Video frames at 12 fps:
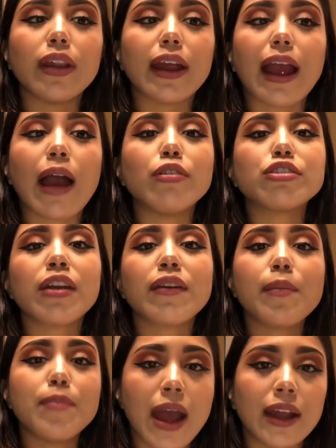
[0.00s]
Like, I was
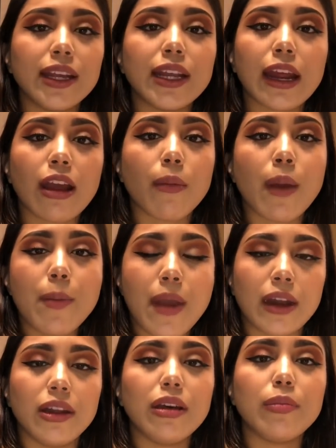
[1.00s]
craving panda and I got my
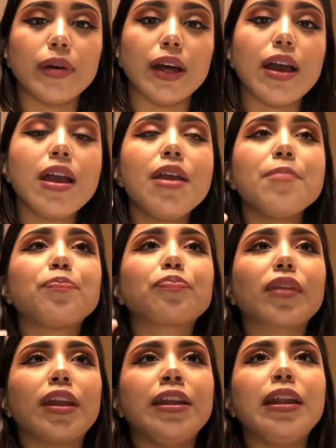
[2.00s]
panda, but
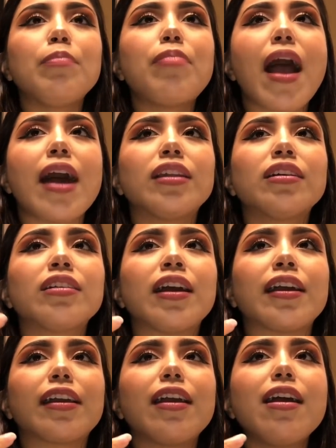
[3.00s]
eating panda,
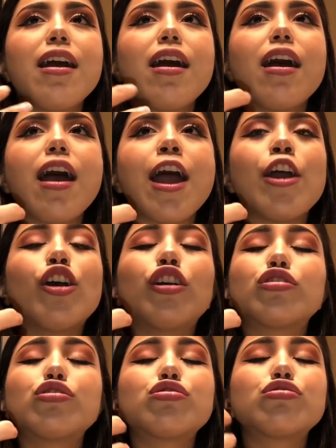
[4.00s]
like, it
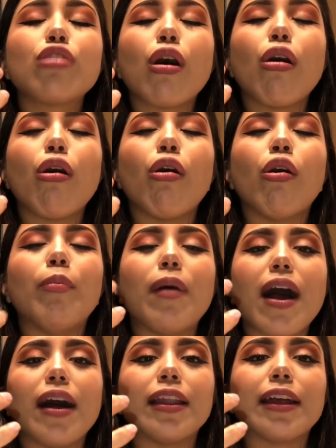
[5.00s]
hurts so
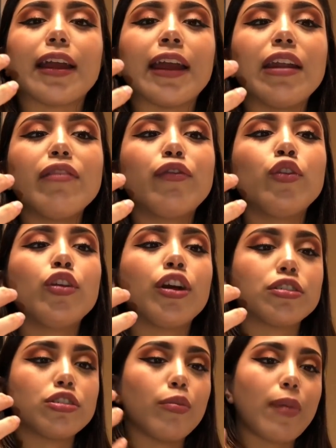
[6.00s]
bad. Like, eating food
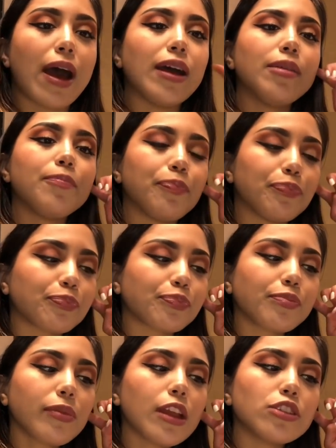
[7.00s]
hurts so bad.
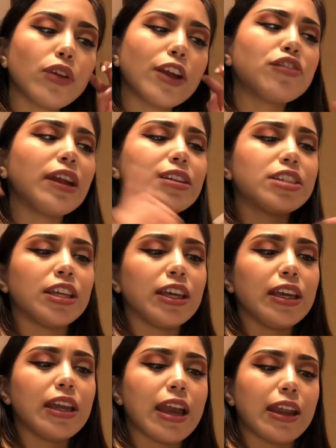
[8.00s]
So I drank
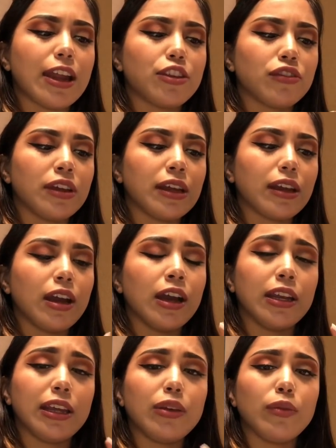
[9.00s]
tea and I drank
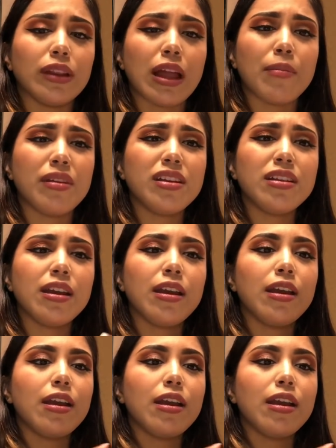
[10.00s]
honey with lemon.